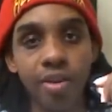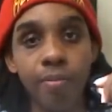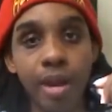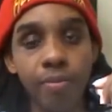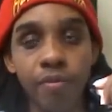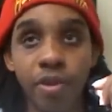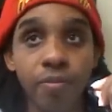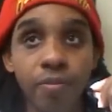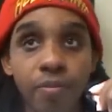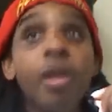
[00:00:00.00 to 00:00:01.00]
own pay-per-view?
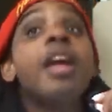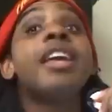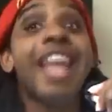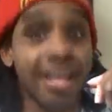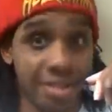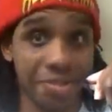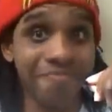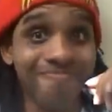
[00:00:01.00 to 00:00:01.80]
Yes.